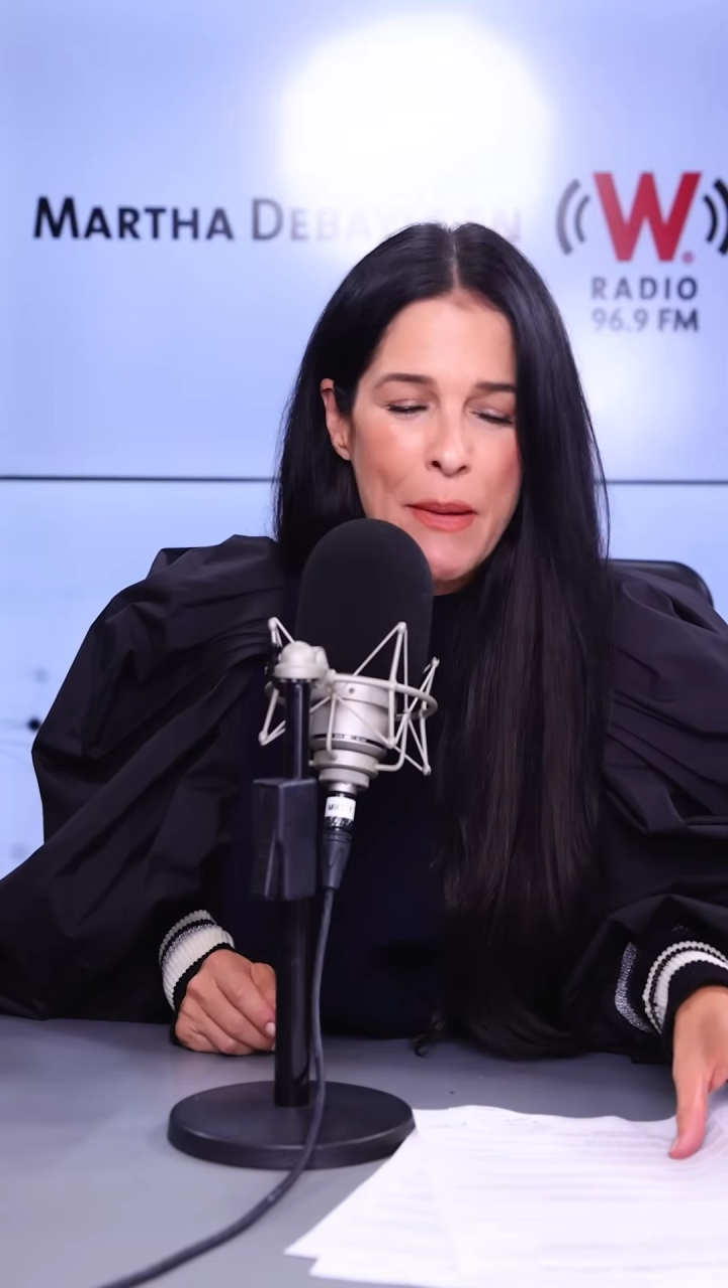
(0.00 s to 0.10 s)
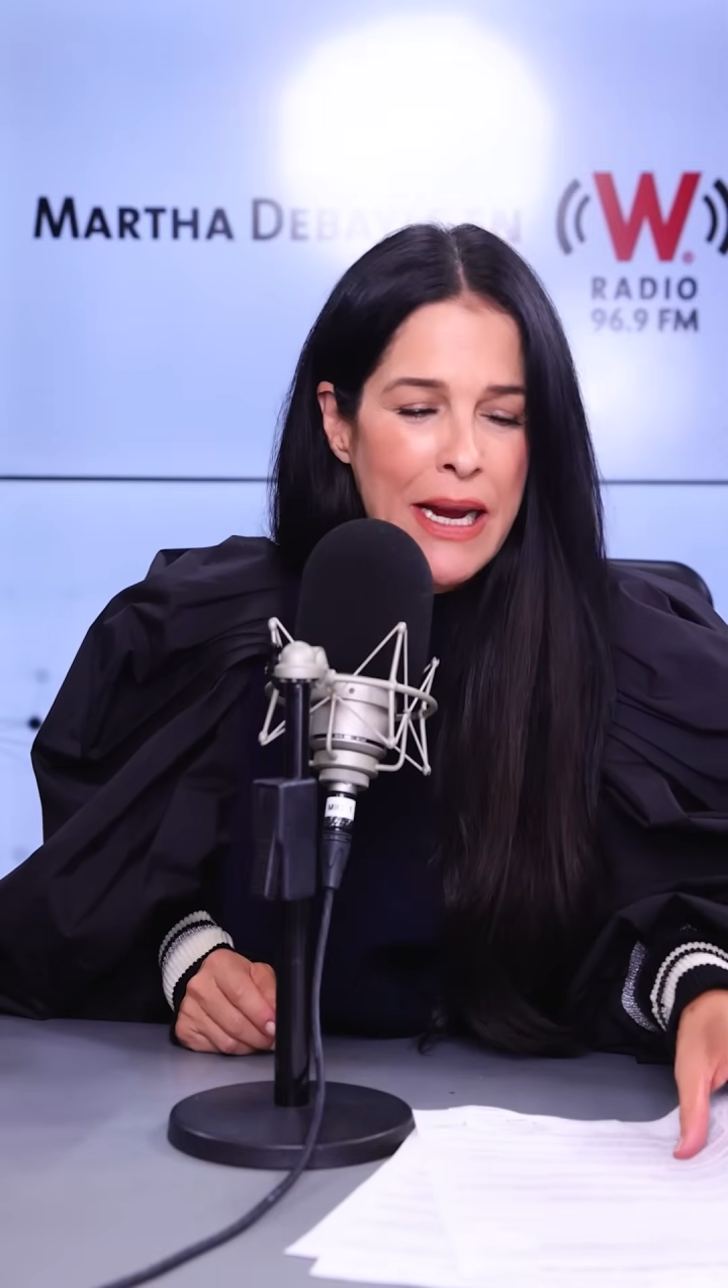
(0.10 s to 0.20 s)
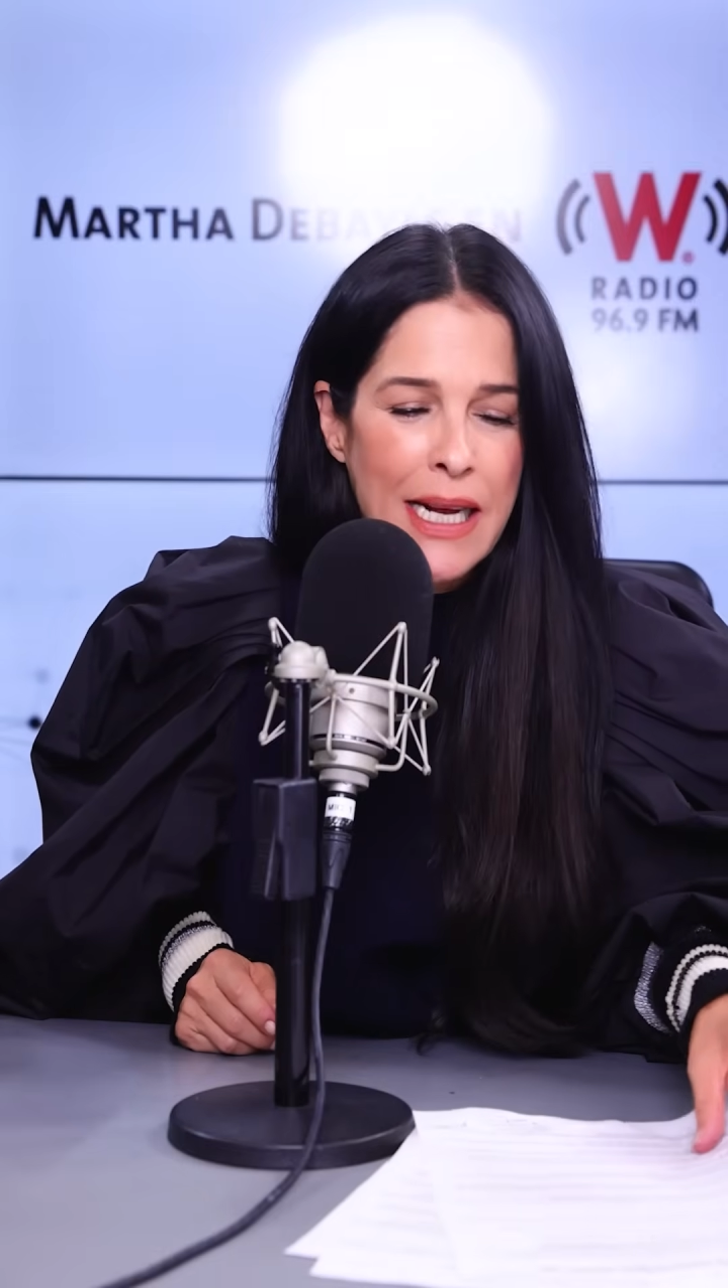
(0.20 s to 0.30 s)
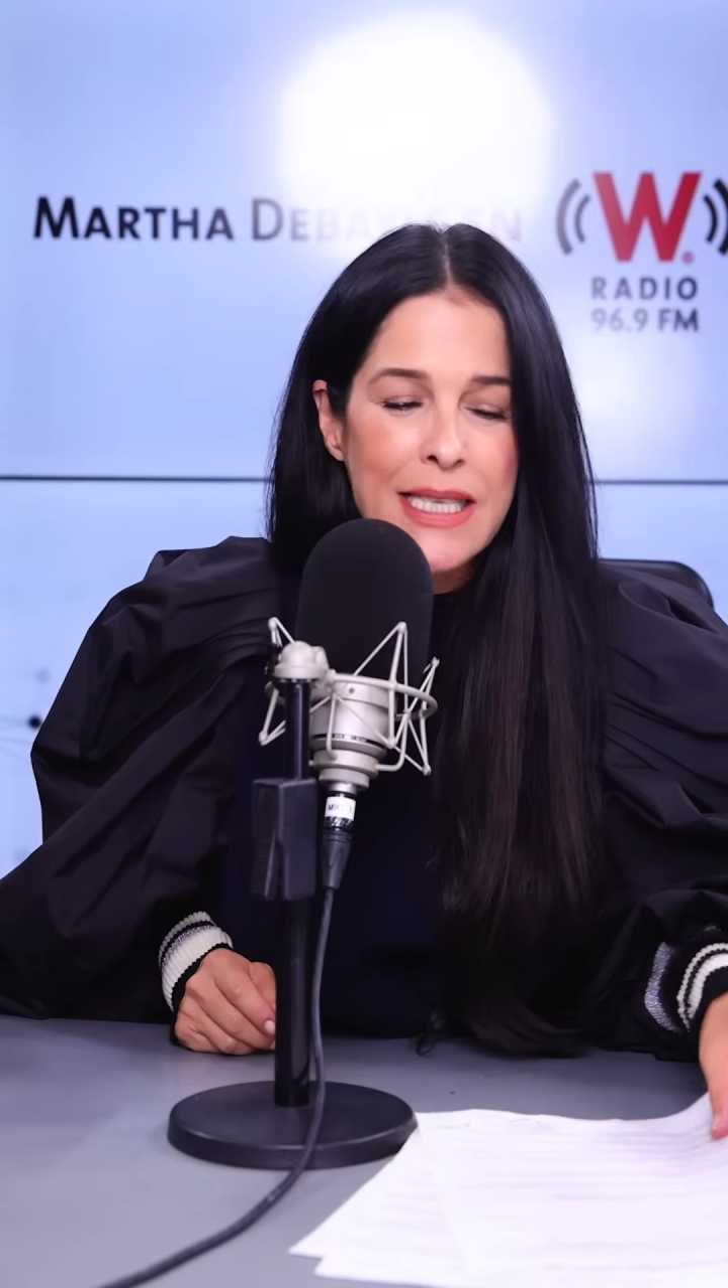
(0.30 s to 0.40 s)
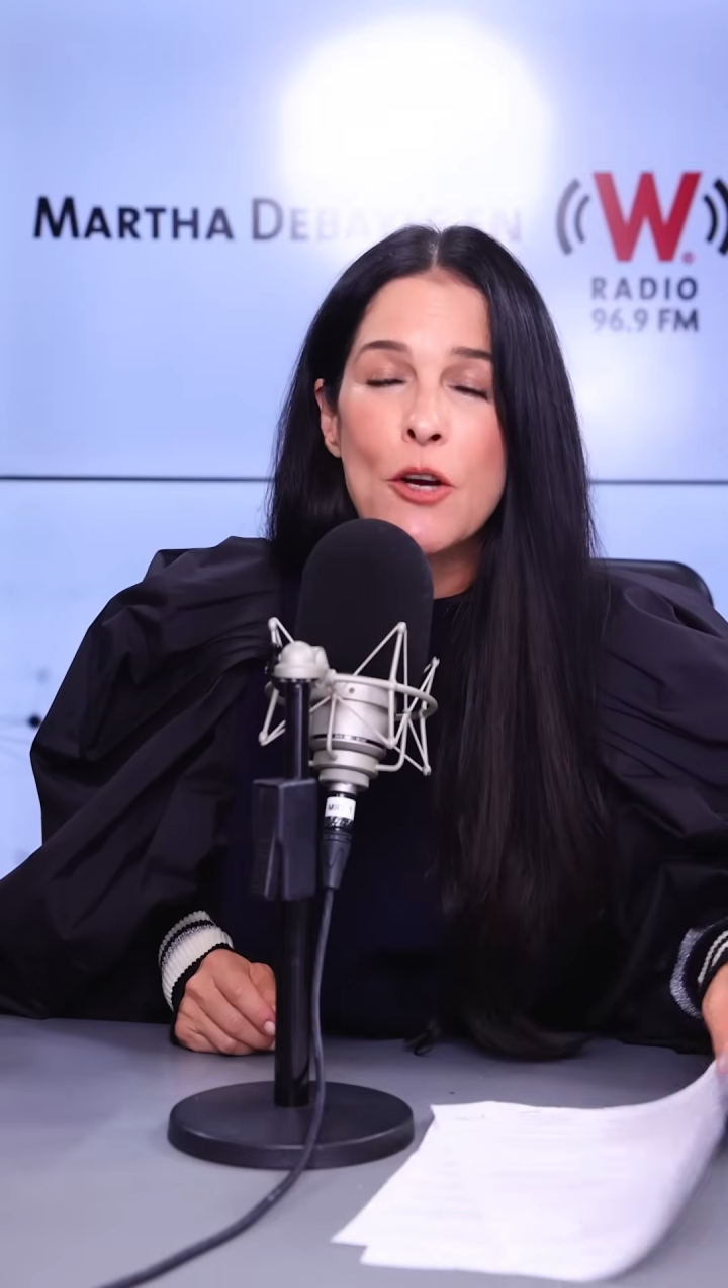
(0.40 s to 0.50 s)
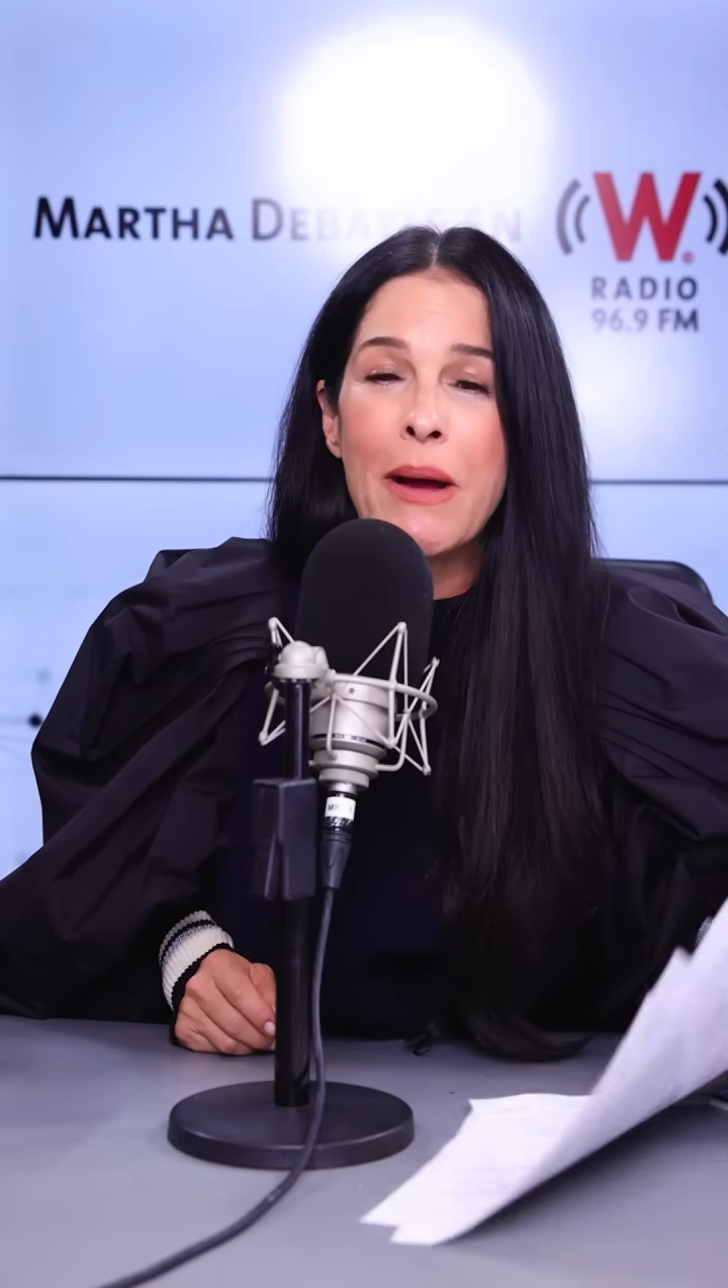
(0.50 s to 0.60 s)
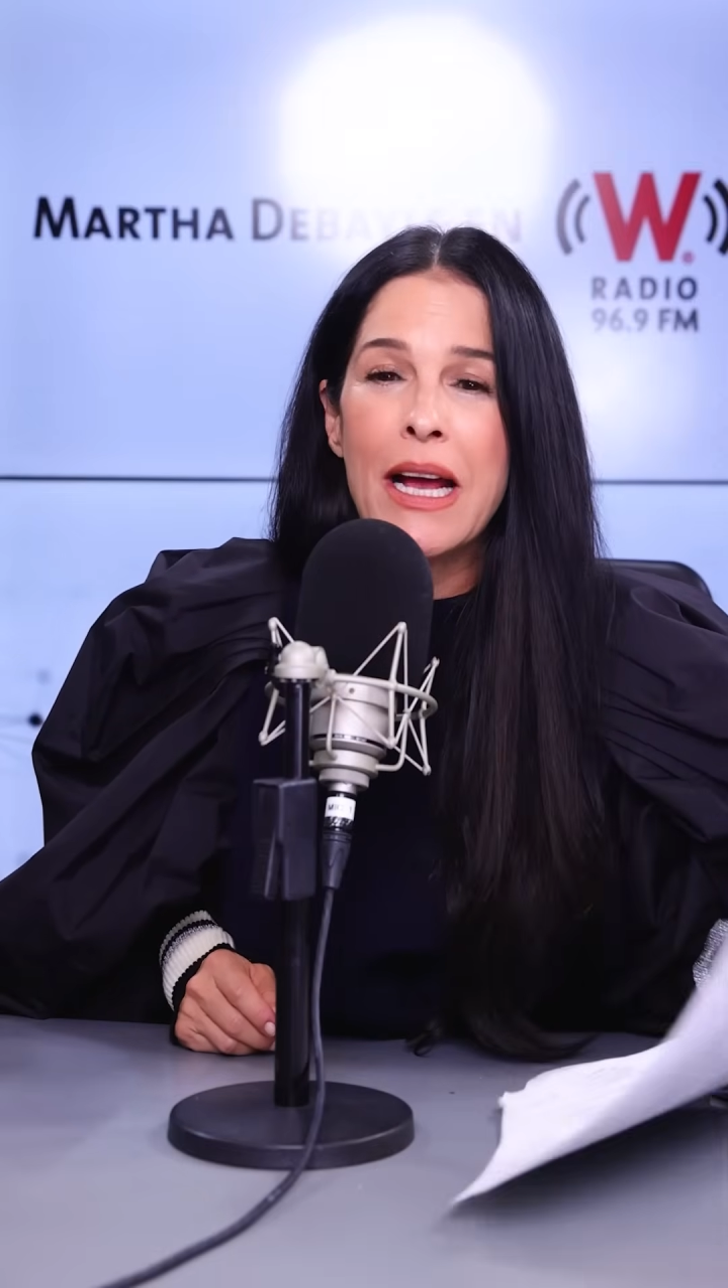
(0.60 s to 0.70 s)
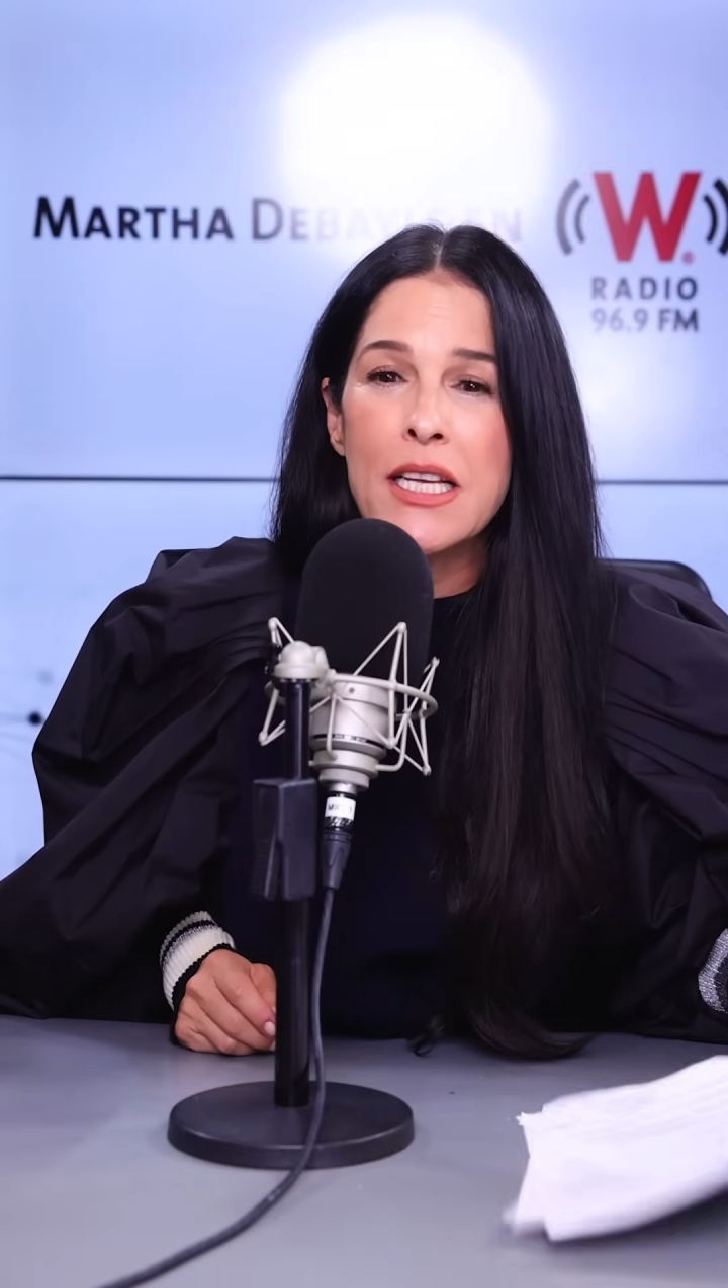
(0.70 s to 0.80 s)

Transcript: and I tell my